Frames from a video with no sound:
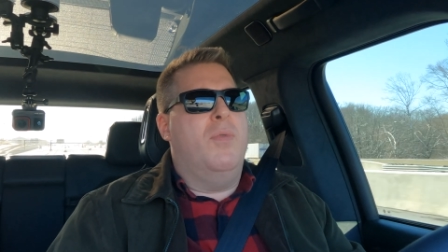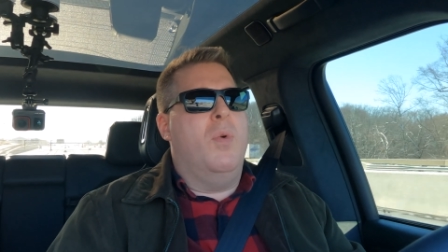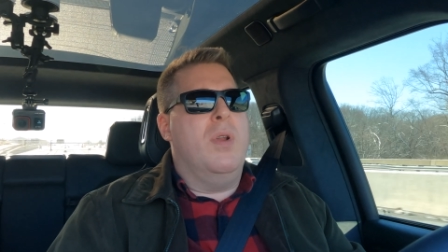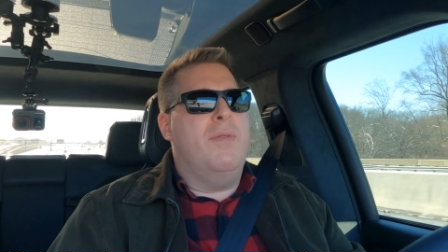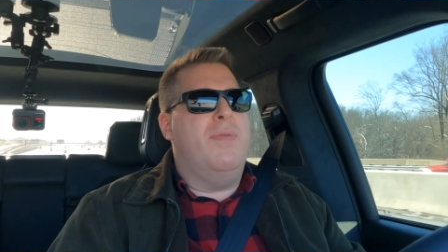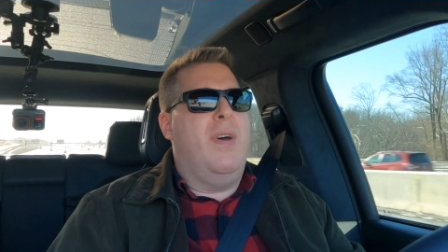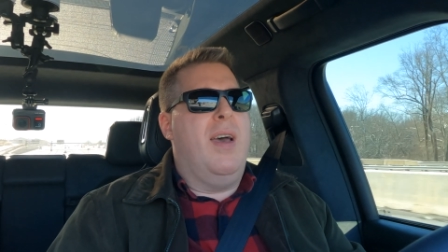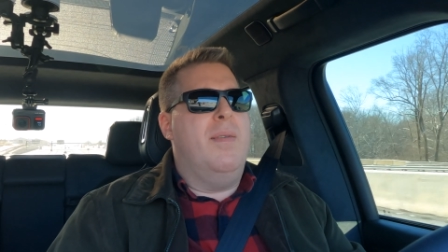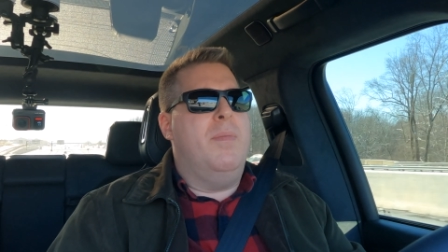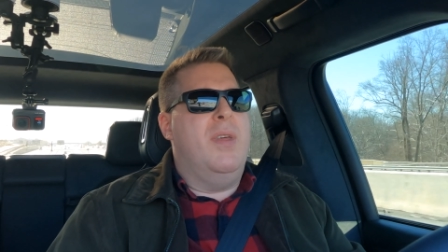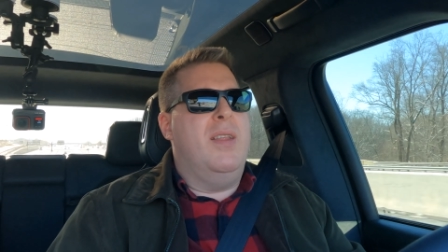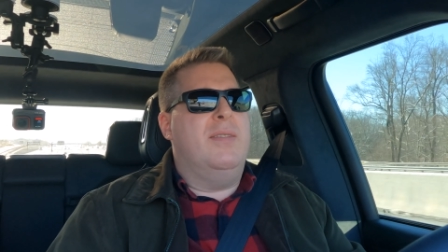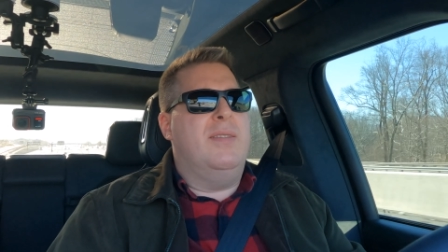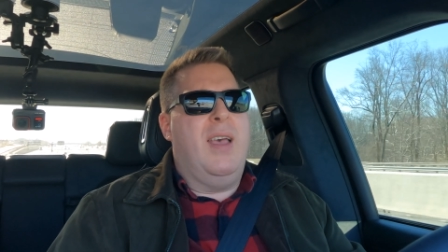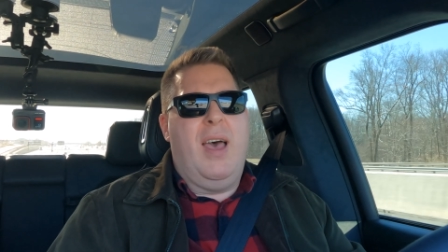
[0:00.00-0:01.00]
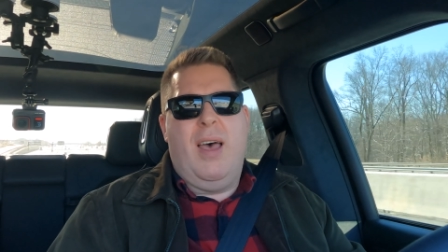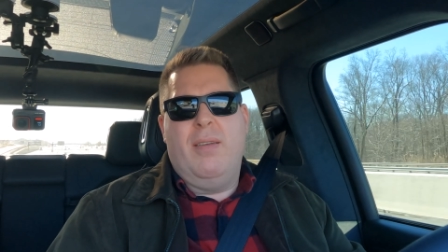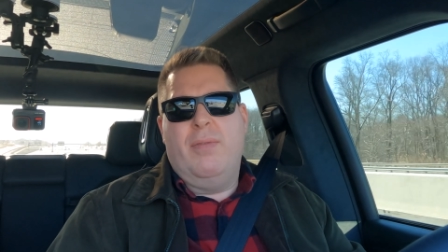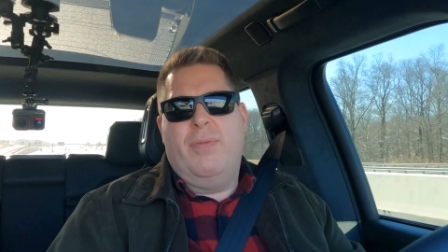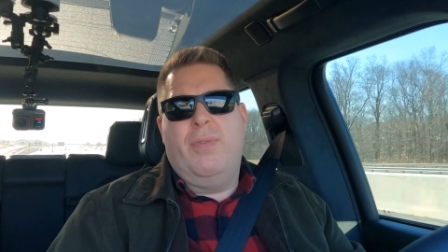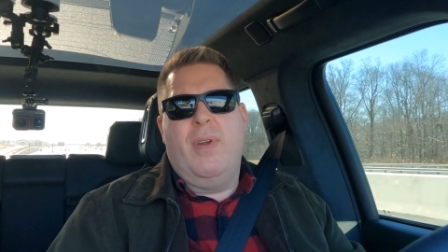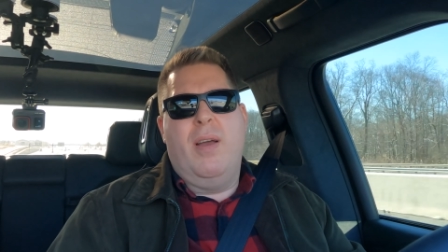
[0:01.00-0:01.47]
45 minutes
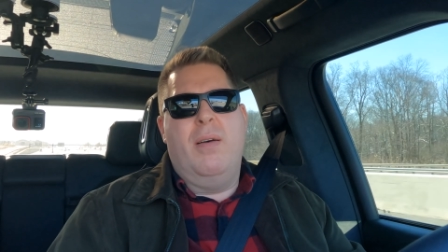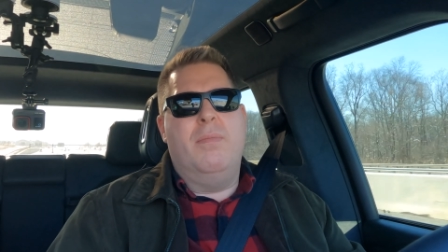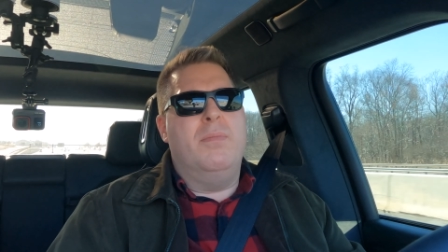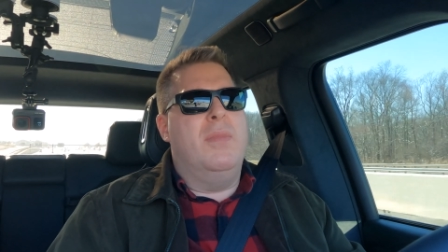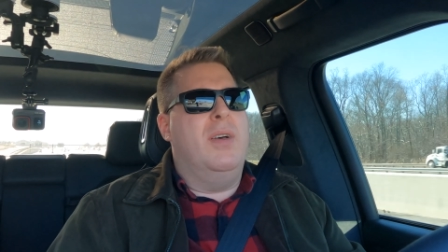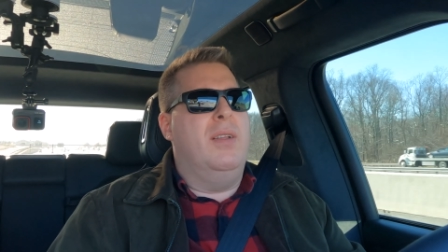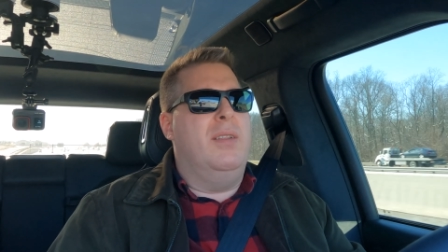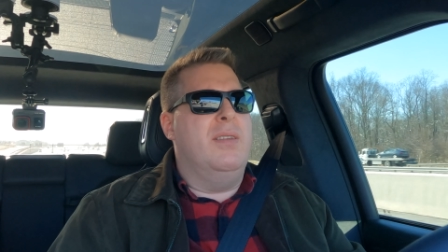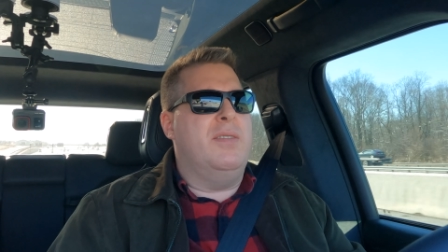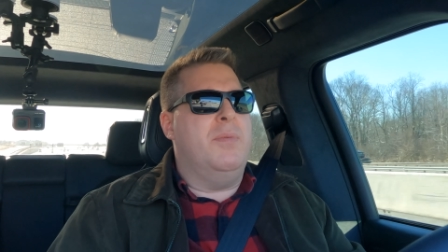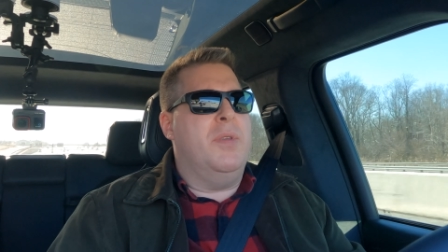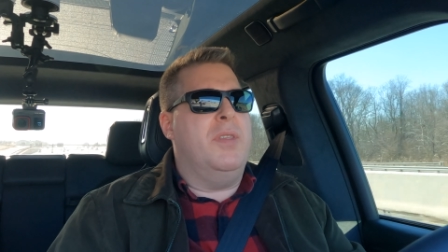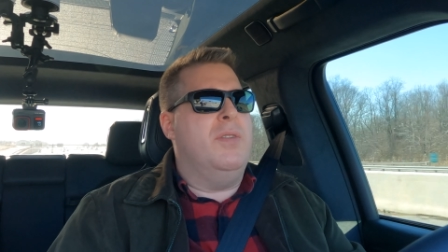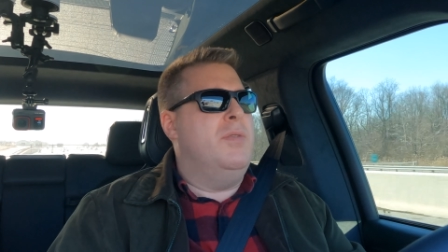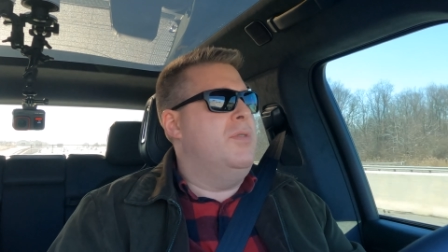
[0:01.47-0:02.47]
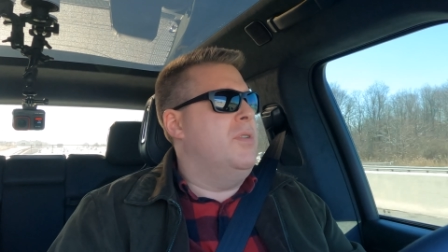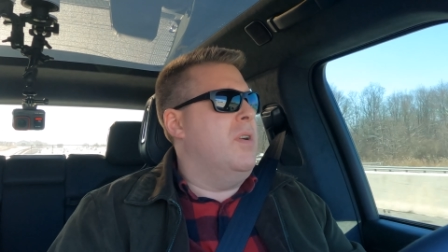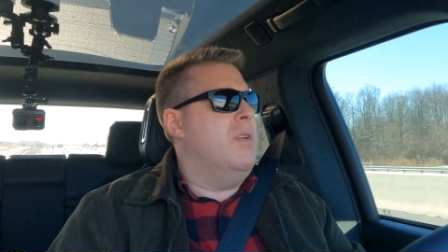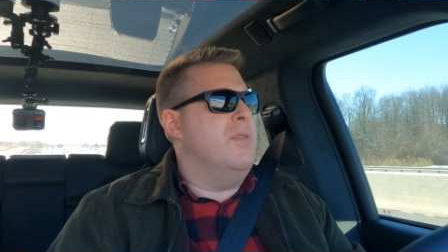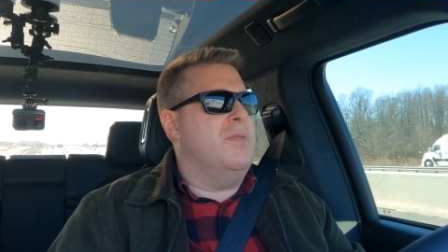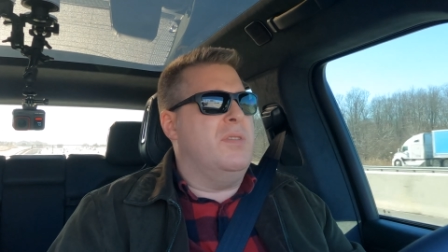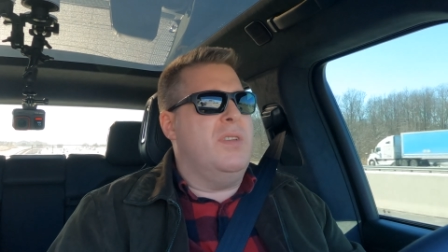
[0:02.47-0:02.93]
out from Elizabeth, New
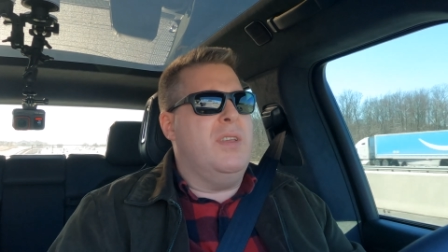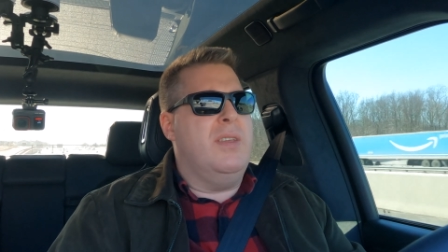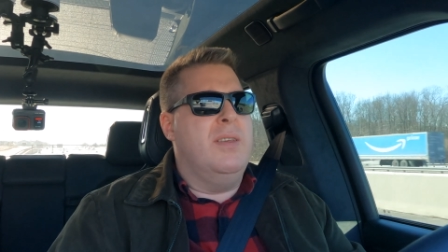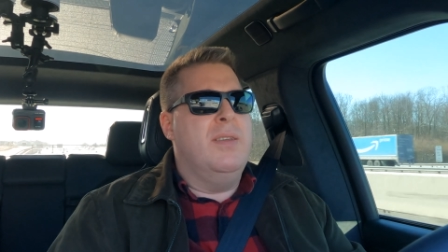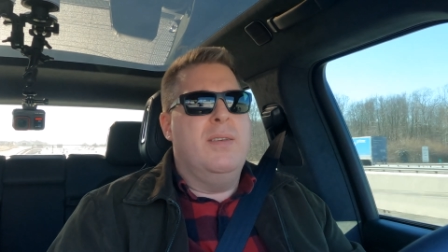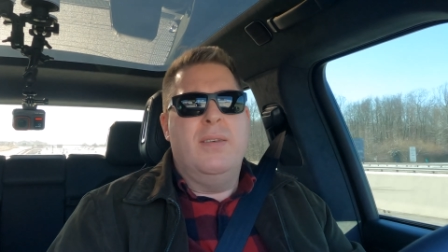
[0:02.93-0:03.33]
Jersey.